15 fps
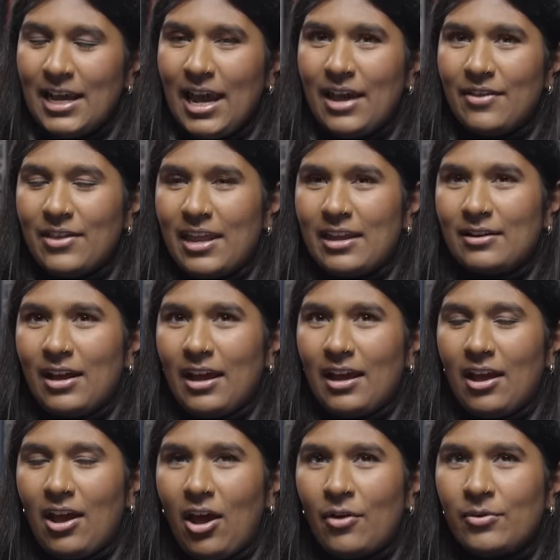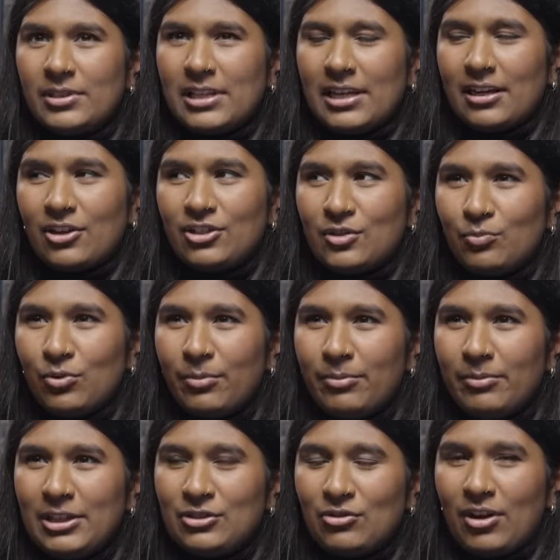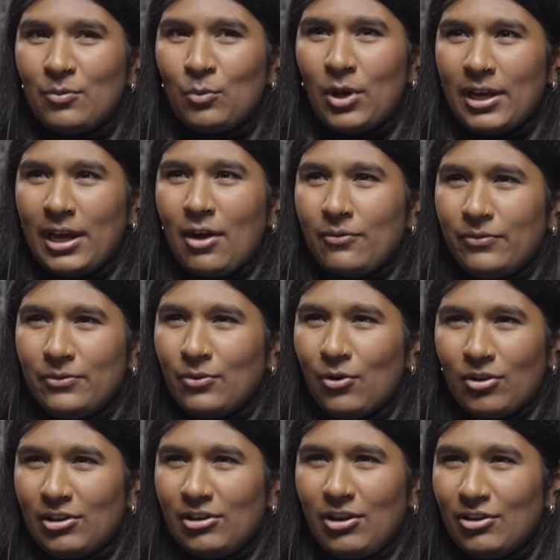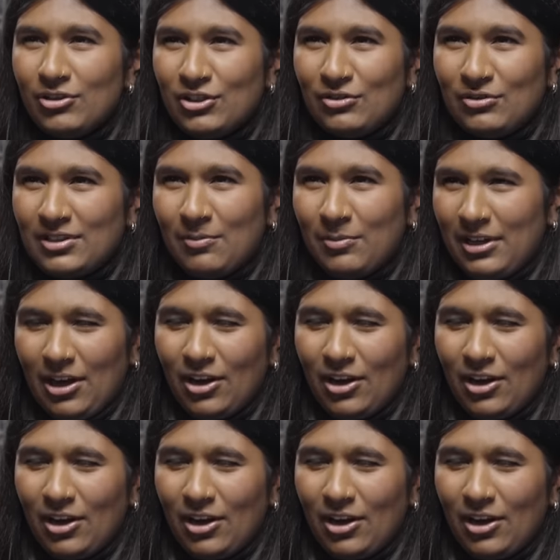And then I was like, I should probably try and work out if you've got concussion or something.